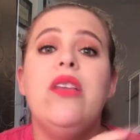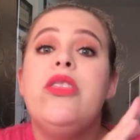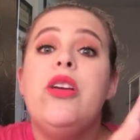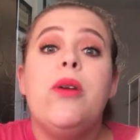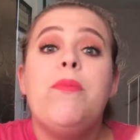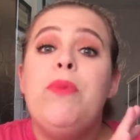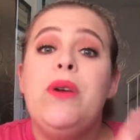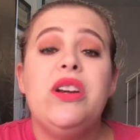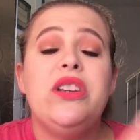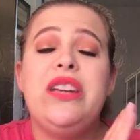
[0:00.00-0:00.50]

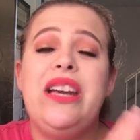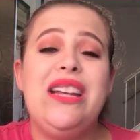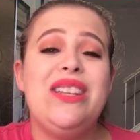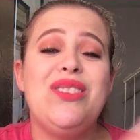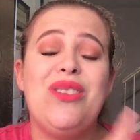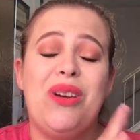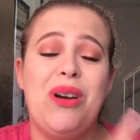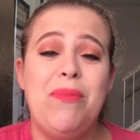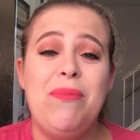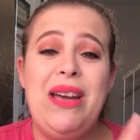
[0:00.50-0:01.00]
Their brush
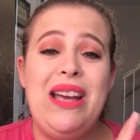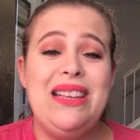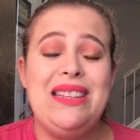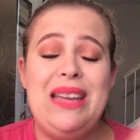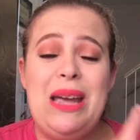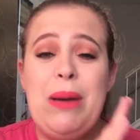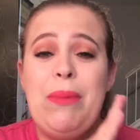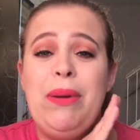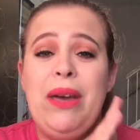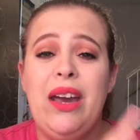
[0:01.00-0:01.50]
kits are
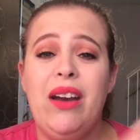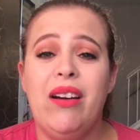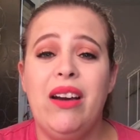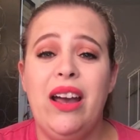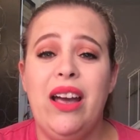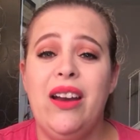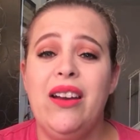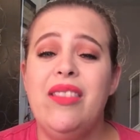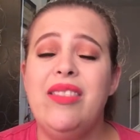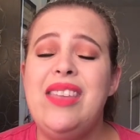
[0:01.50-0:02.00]
amazing,
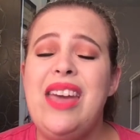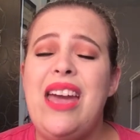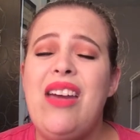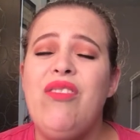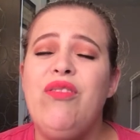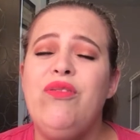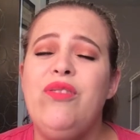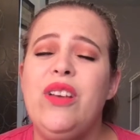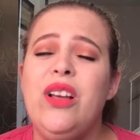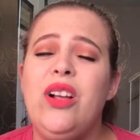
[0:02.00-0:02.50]
period. They
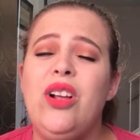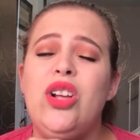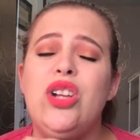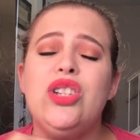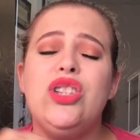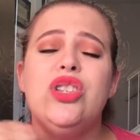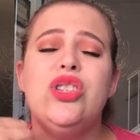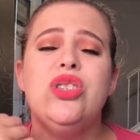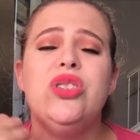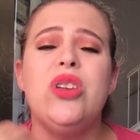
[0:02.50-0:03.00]

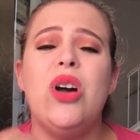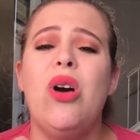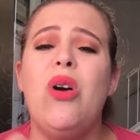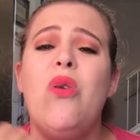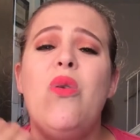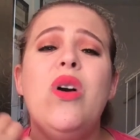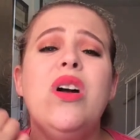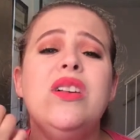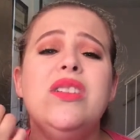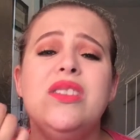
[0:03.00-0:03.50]
feel
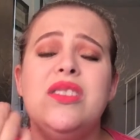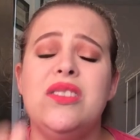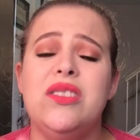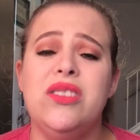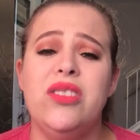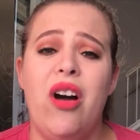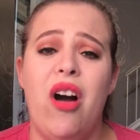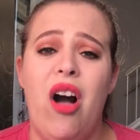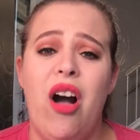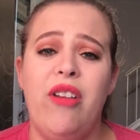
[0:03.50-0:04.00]
so
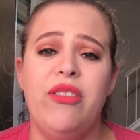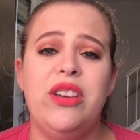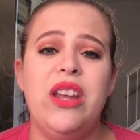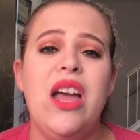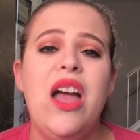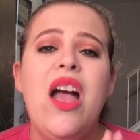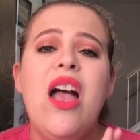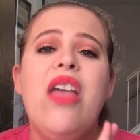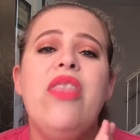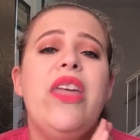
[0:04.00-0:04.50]
soft.
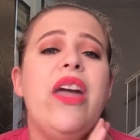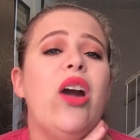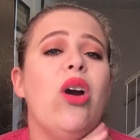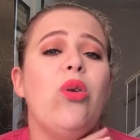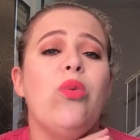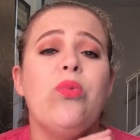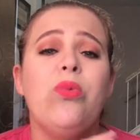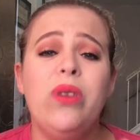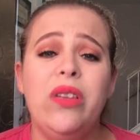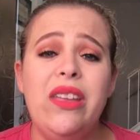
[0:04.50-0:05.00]
They
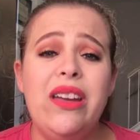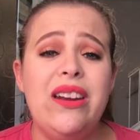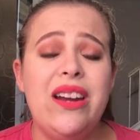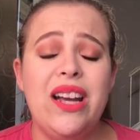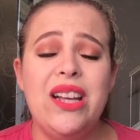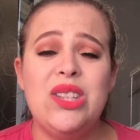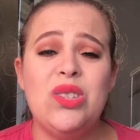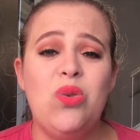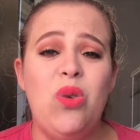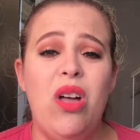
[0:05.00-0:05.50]
are really
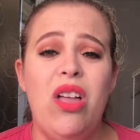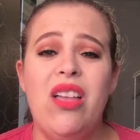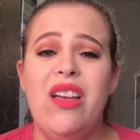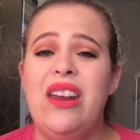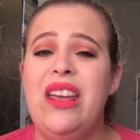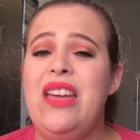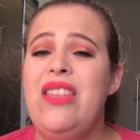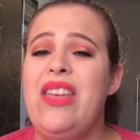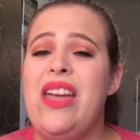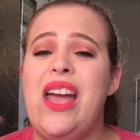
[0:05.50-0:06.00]
nice
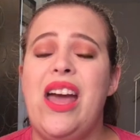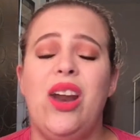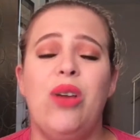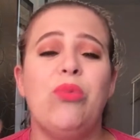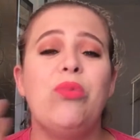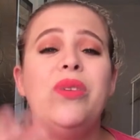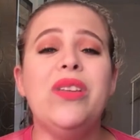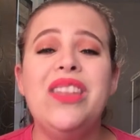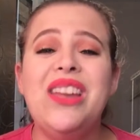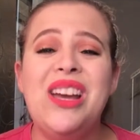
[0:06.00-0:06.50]
quality. They got a
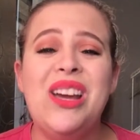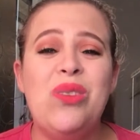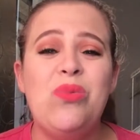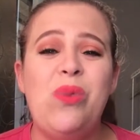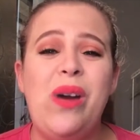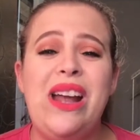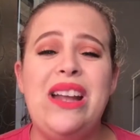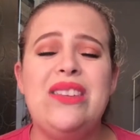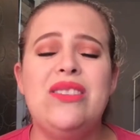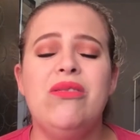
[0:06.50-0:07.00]
really good
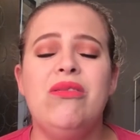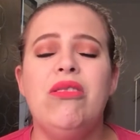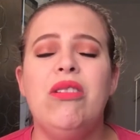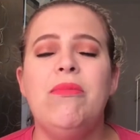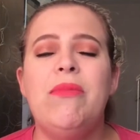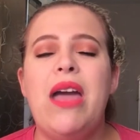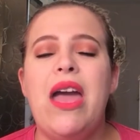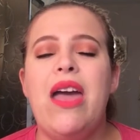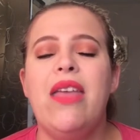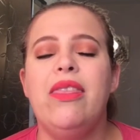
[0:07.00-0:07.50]
weight to
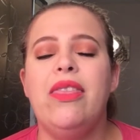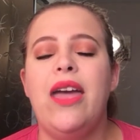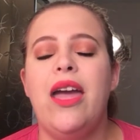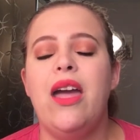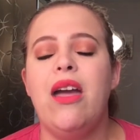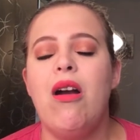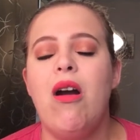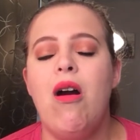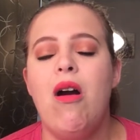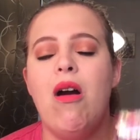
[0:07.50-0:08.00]
them, and
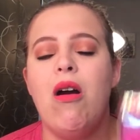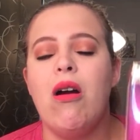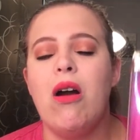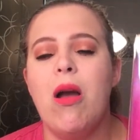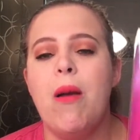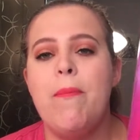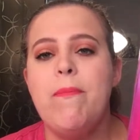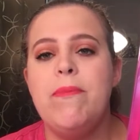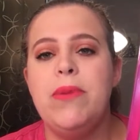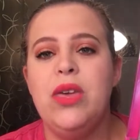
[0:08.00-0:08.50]
they
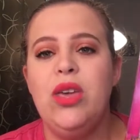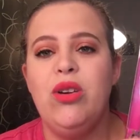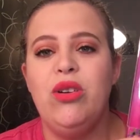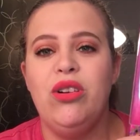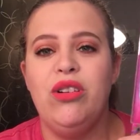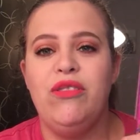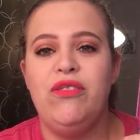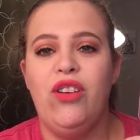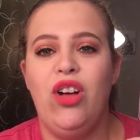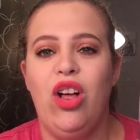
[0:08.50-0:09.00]
are
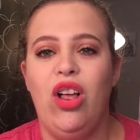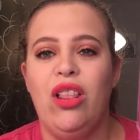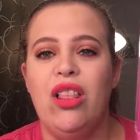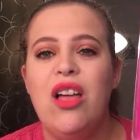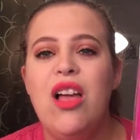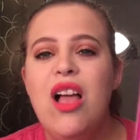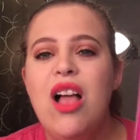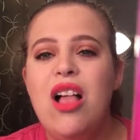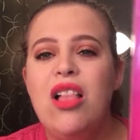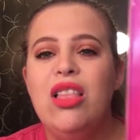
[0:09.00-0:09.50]

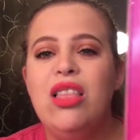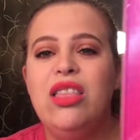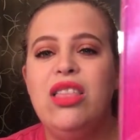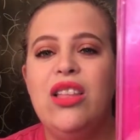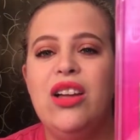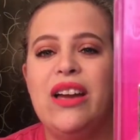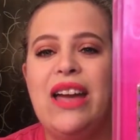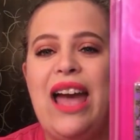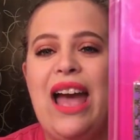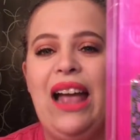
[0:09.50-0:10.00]
beautiful.
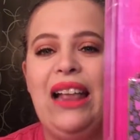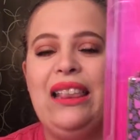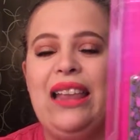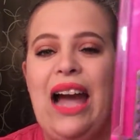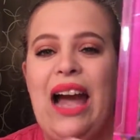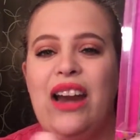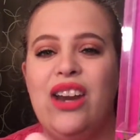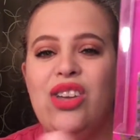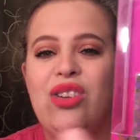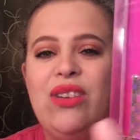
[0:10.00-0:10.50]
Look at
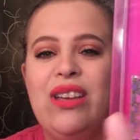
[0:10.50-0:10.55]
that.